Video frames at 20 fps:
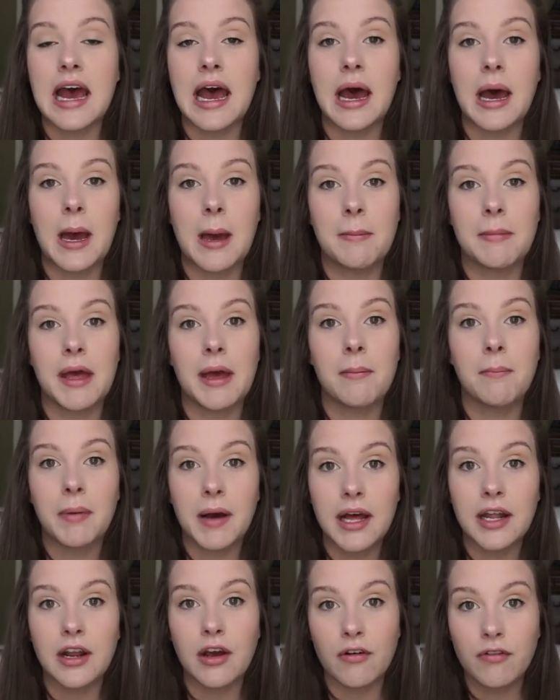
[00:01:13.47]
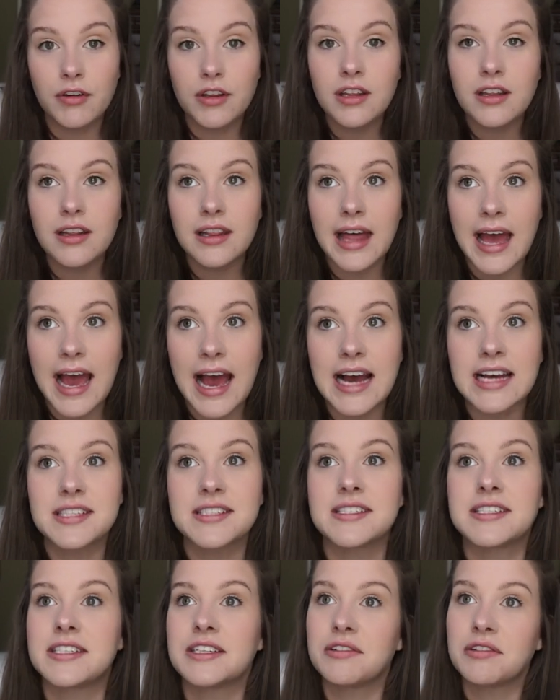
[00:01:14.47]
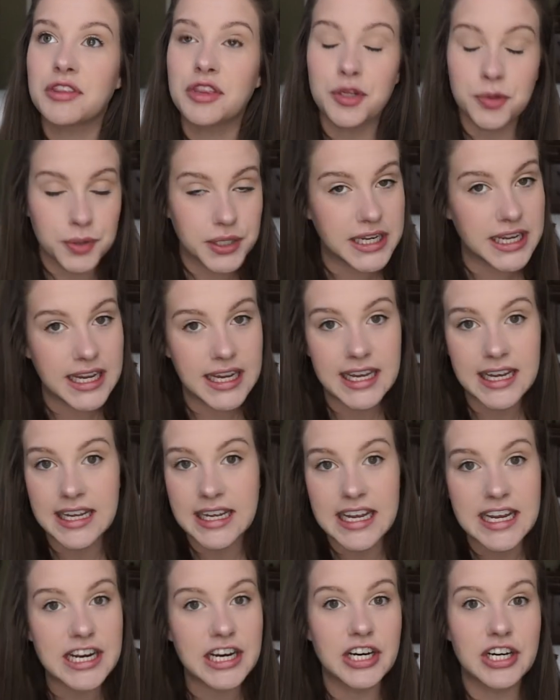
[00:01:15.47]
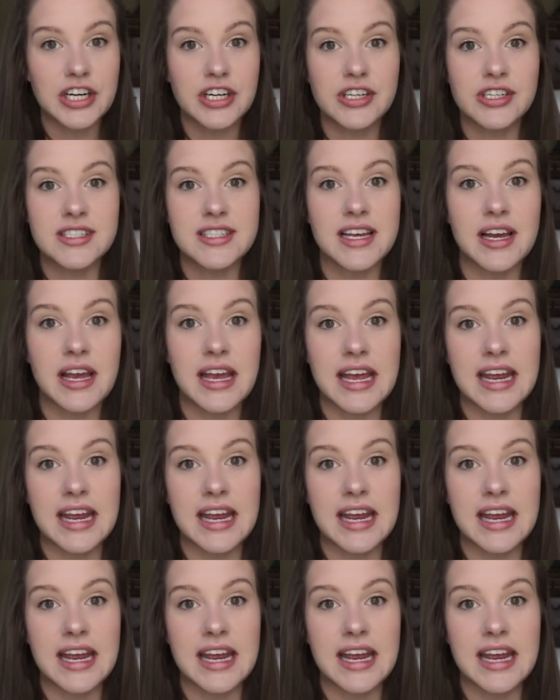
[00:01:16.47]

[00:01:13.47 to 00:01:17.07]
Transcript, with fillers: Um, but over the last three years,